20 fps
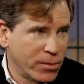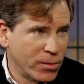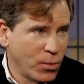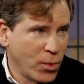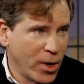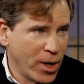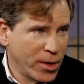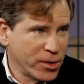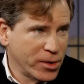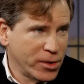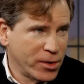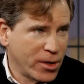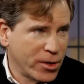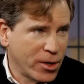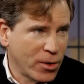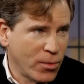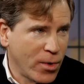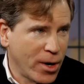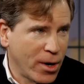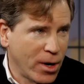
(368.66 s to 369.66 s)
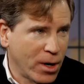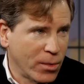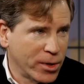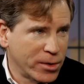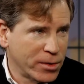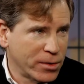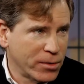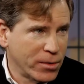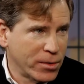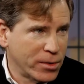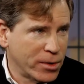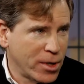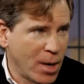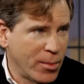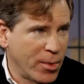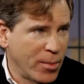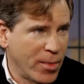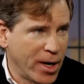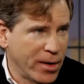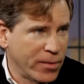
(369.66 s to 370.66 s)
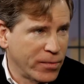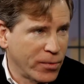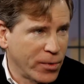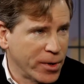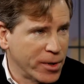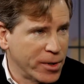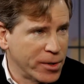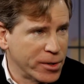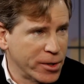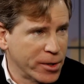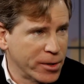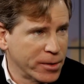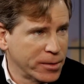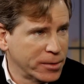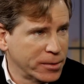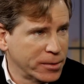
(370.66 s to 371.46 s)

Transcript: What else is on your radar? What's sort of top of mind for you this year?